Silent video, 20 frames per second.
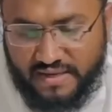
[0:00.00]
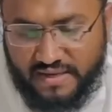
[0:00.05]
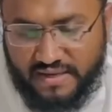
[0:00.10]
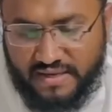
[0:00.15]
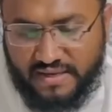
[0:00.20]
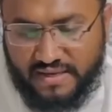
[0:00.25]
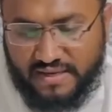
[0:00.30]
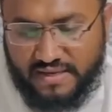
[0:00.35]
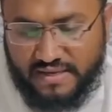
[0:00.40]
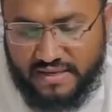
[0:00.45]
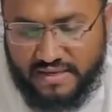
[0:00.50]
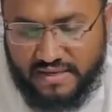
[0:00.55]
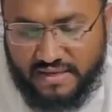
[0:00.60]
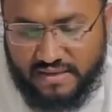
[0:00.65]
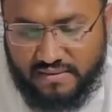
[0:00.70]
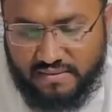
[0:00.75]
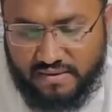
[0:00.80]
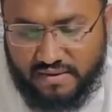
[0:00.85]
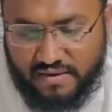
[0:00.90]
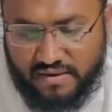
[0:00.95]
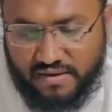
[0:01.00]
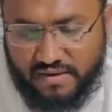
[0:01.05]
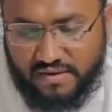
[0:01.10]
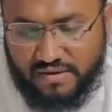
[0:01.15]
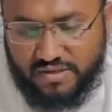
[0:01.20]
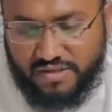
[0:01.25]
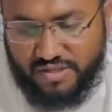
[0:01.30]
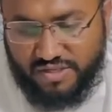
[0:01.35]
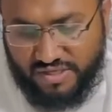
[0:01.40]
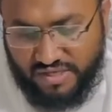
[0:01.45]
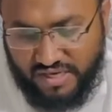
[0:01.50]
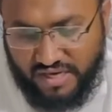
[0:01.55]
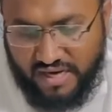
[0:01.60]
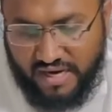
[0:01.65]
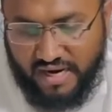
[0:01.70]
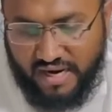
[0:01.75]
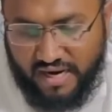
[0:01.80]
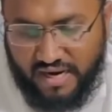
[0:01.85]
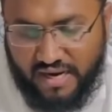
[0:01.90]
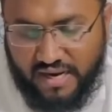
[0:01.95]
Second makhraj.
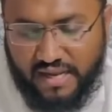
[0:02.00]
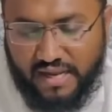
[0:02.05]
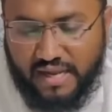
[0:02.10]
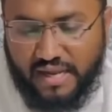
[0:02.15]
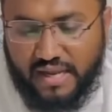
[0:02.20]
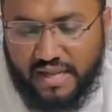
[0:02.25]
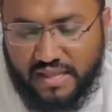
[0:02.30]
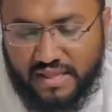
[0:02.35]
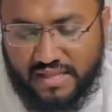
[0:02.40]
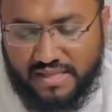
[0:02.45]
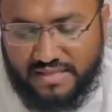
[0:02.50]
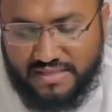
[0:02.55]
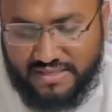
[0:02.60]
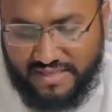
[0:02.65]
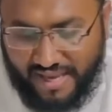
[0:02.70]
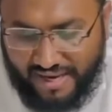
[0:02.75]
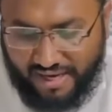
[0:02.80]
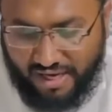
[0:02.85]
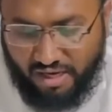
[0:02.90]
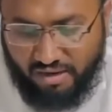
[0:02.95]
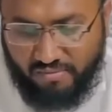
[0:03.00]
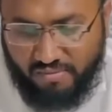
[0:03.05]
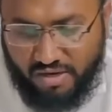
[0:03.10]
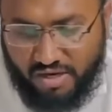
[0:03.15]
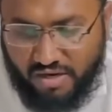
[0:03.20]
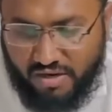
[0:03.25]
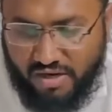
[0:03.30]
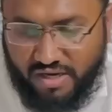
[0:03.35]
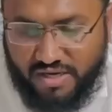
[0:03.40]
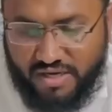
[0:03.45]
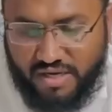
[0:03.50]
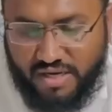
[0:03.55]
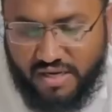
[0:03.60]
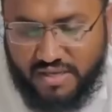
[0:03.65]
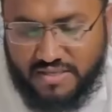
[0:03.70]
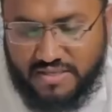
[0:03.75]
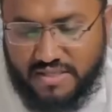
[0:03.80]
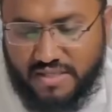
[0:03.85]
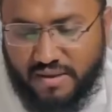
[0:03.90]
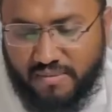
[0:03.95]
Yeah. The second makhraj
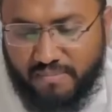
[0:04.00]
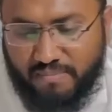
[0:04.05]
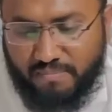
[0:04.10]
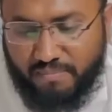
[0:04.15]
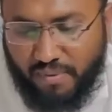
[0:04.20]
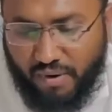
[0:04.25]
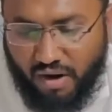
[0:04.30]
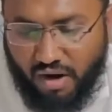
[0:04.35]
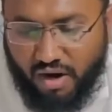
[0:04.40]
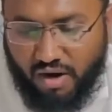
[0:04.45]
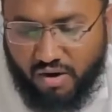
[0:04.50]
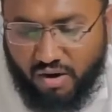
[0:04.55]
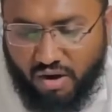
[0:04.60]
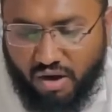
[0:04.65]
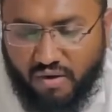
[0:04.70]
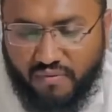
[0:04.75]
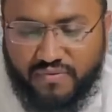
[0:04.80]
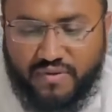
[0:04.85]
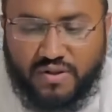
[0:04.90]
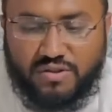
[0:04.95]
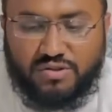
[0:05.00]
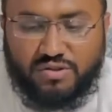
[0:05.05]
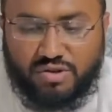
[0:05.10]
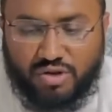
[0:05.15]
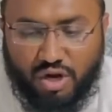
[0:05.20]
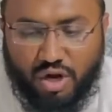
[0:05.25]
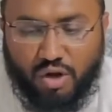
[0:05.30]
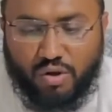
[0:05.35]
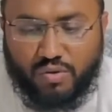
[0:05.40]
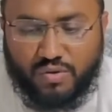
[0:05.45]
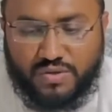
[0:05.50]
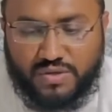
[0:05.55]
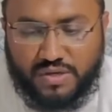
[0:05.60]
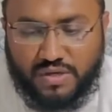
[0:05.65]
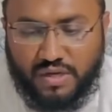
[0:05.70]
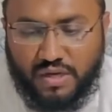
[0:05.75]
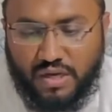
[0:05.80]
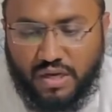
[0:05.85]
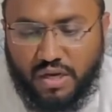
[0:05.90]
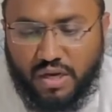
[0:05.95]
is the part of the
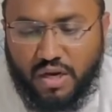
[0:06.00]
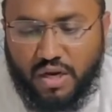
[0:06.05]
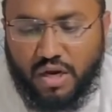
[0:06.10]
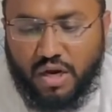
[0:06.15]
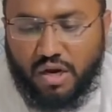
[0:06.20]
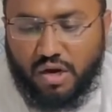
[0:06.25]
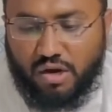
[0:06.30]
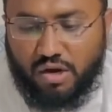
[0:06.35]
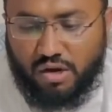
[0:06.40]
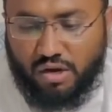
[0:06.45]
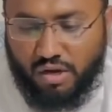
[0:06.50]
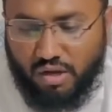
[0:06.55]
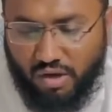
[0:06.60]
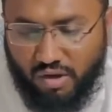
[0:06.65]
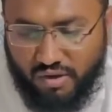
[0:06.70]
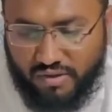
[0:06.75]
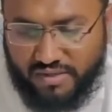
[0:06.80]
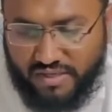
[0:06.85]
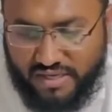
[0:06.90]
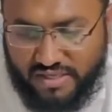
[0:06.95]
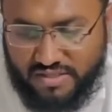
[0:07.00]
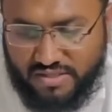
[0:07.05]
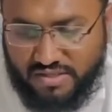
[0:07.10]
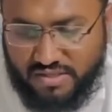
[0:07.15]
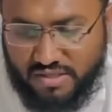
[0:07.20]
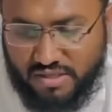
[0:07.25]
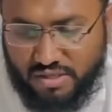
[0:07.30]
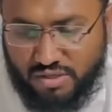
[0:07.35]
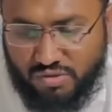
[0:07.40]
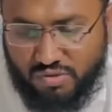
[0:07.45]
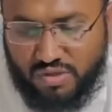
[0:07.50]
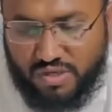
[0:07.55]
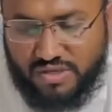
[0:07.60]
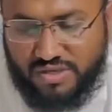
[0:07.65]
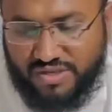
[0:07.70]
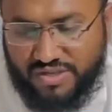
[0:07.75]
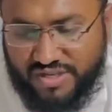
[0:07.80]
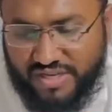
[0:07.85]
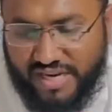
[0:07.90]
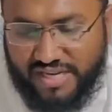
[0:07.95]
throat closest to
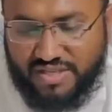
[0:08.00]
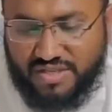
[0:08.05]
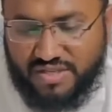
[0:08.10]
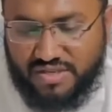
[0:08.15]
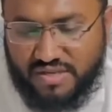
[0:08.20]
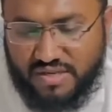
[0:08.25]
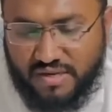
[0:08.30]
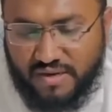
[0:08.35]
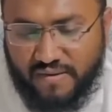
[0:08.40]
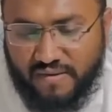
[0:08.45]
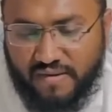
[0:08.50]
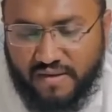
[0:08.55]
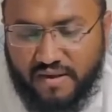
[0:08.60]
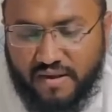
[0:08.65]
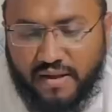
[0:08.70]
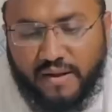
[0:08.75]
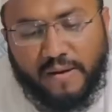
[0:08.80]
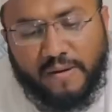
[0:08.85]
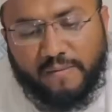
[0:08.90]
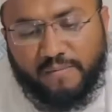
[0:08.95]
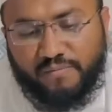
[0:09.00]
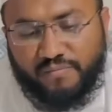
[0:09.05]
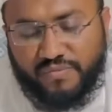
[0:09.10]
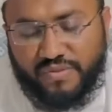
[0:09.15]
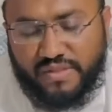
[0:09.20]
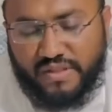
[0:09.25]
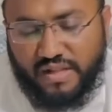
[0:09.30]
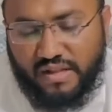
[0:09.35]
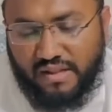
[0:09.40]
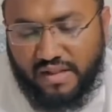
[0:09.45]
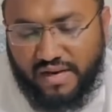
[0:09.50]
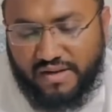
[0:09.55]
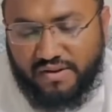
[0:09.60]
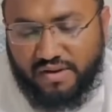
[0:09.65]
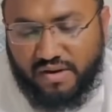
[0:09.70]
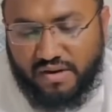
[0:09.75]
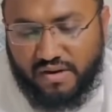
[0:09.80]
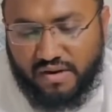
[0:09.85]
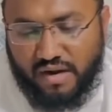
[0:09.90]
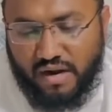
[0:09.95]
the chest, the
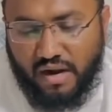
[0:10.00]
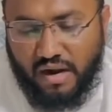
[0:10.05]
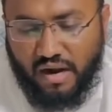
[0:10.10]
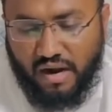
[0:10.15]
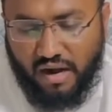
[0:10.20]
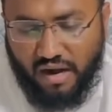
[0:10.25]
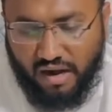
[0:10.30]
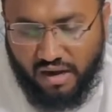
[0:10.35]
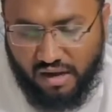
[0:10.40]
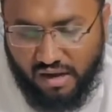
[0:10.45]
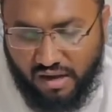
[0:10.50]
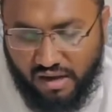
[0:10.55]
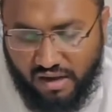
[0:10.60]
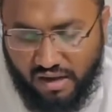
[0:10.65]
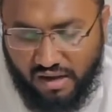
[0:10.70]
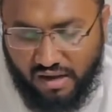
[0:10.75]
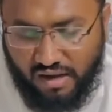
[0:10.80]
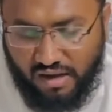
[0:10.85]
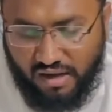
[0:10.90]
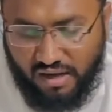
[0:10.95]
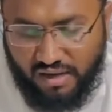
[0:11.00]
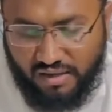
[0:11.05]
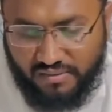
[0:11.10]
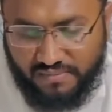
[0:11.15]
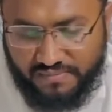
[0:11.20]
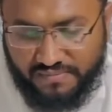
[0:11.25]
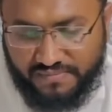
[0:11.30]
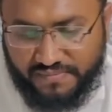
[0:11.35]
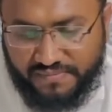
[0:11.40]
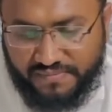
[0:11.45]
letter ha.